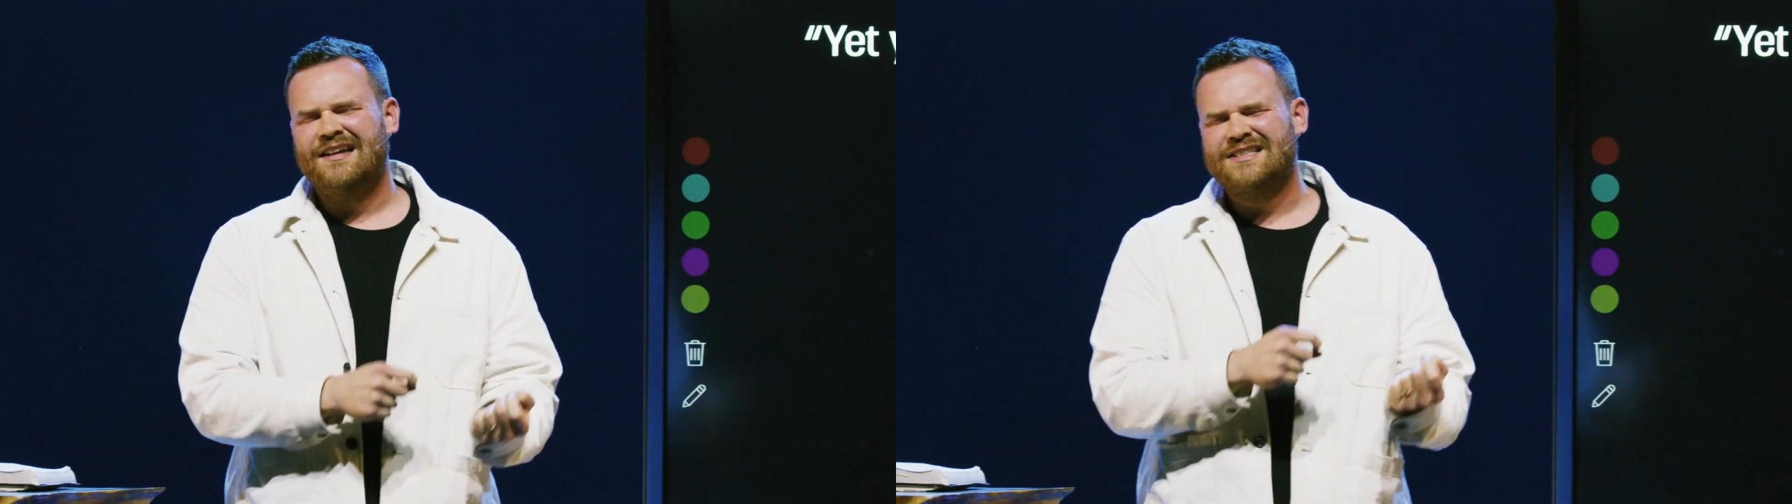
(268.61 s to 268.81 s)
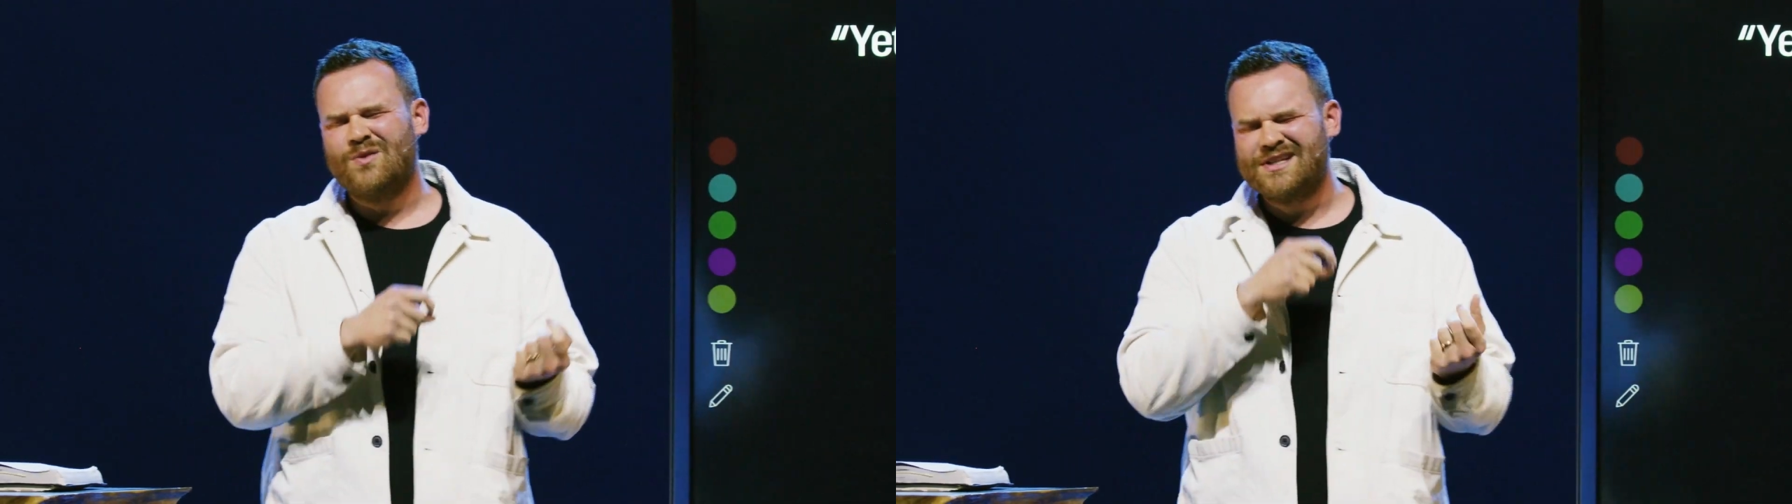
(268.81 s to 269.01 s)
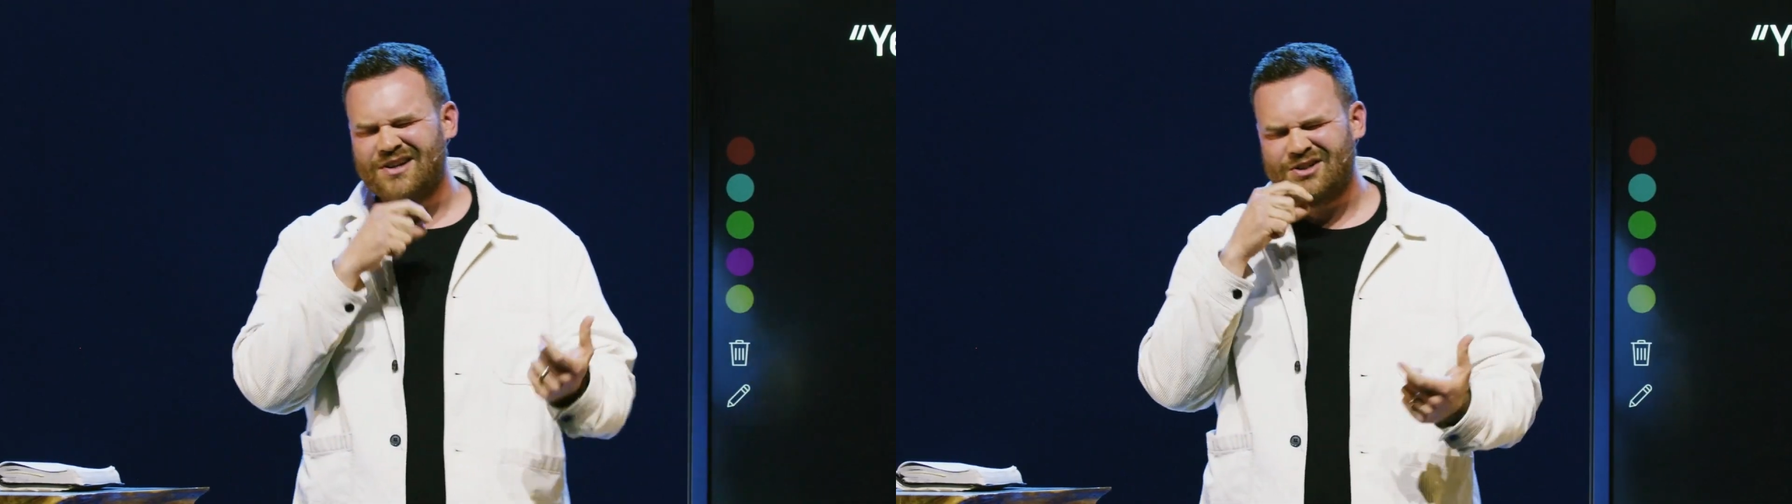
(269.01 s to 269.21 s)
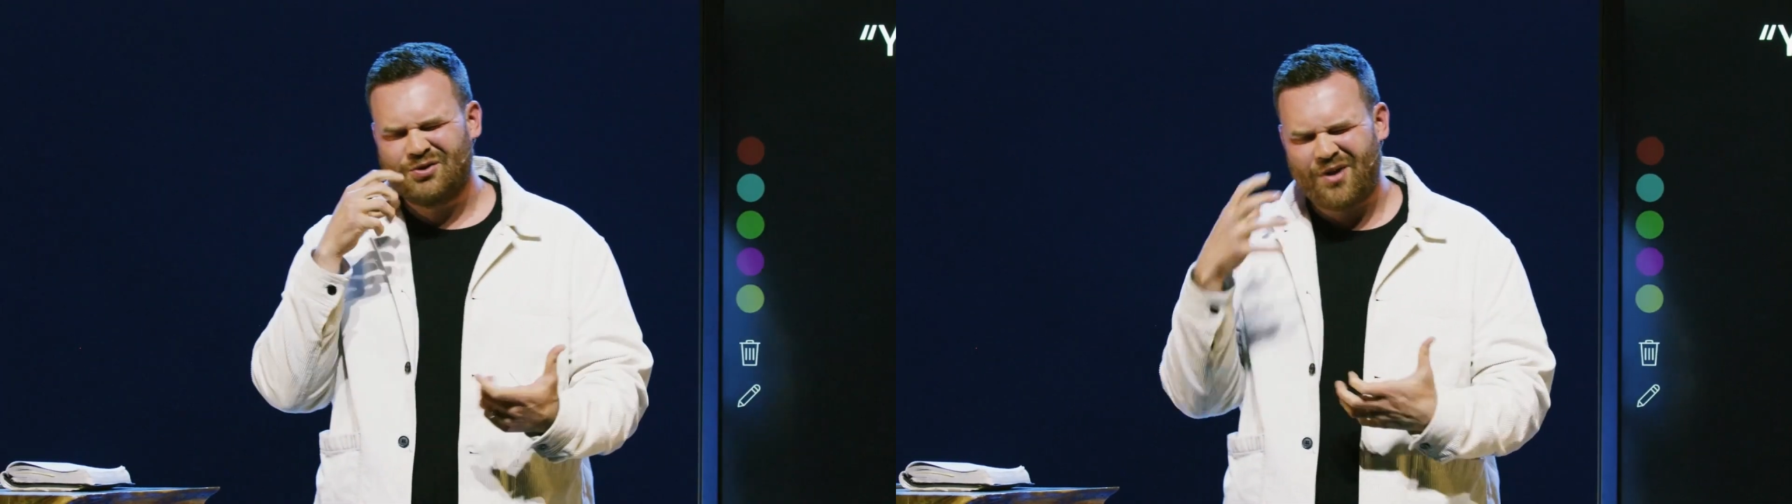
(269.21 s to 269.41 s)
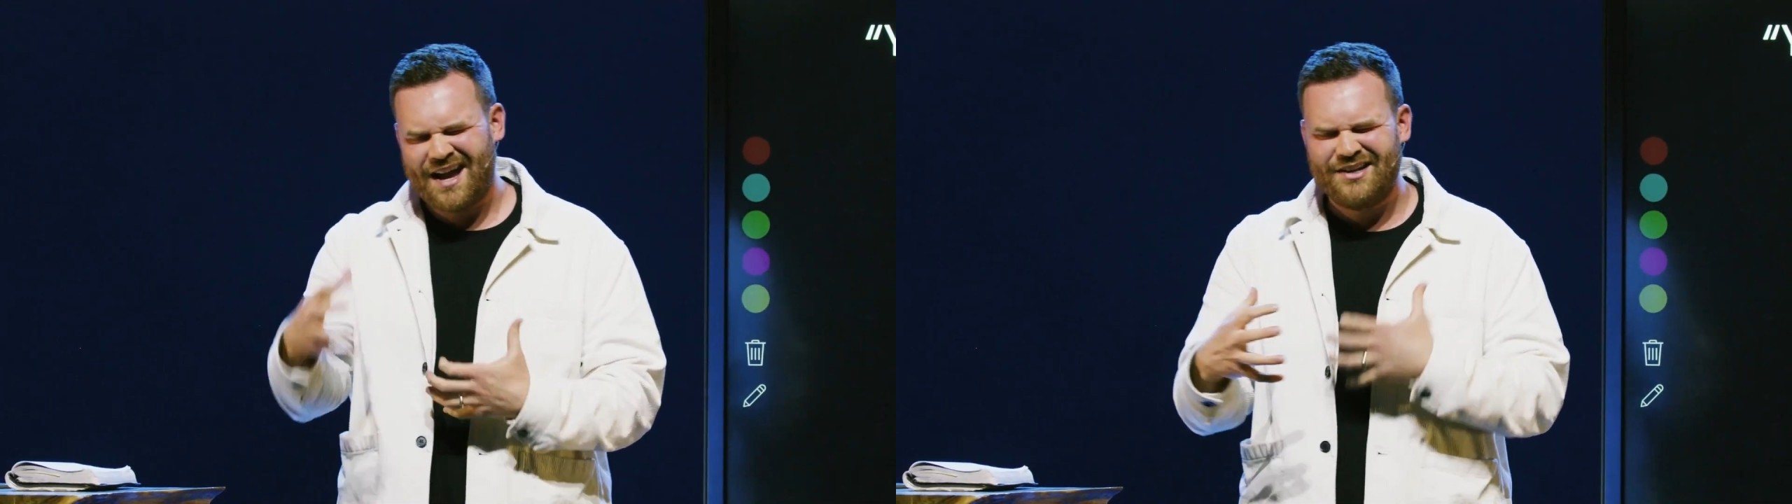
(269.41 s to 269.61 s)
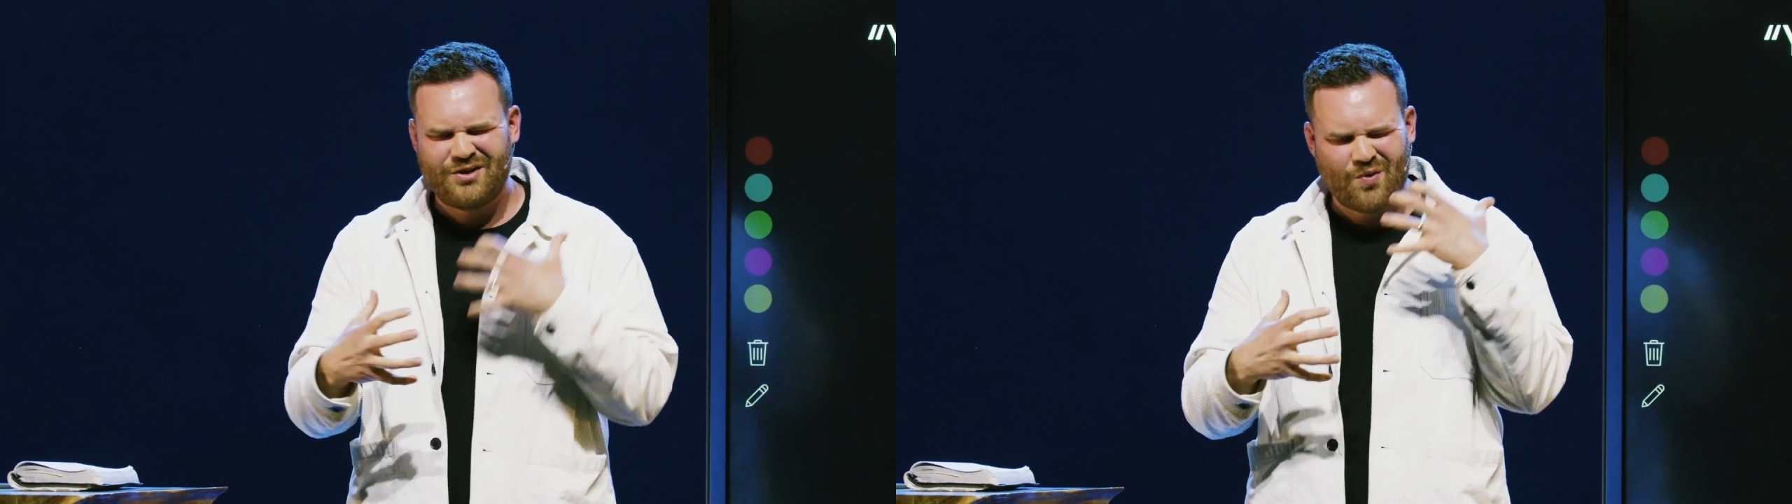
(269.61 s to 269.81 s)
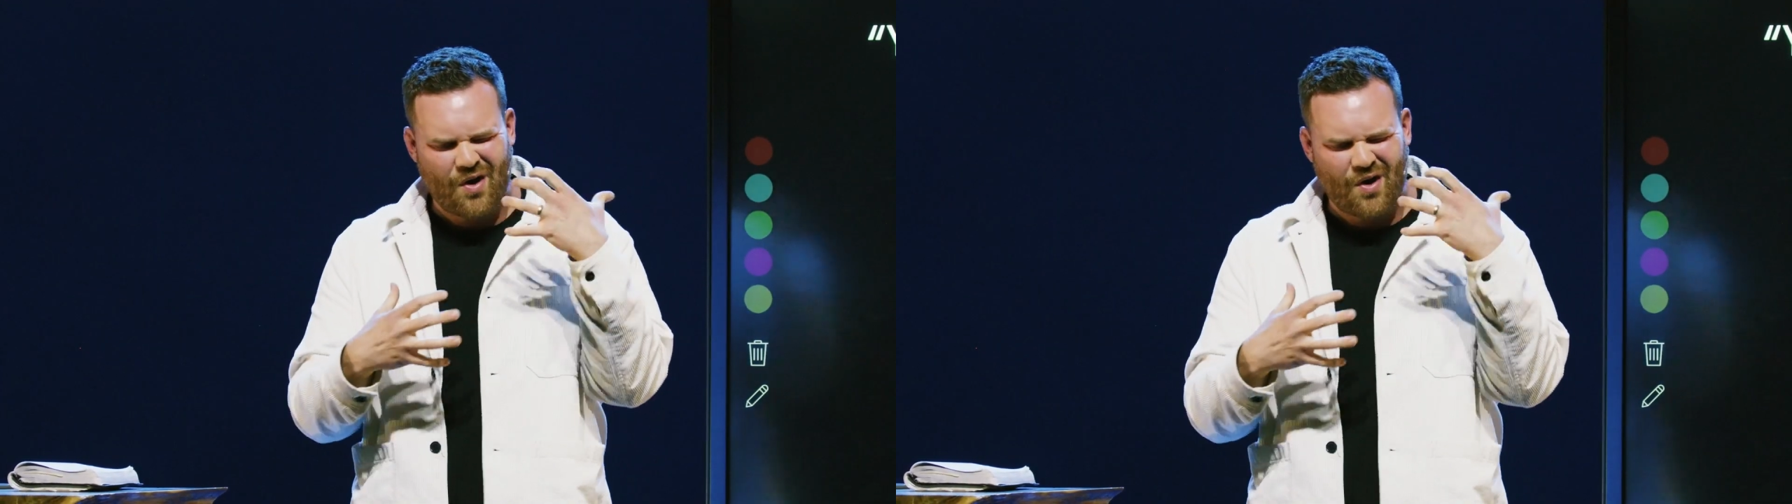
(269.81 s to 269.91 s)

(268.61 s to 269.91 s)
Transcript: And so I start trying to do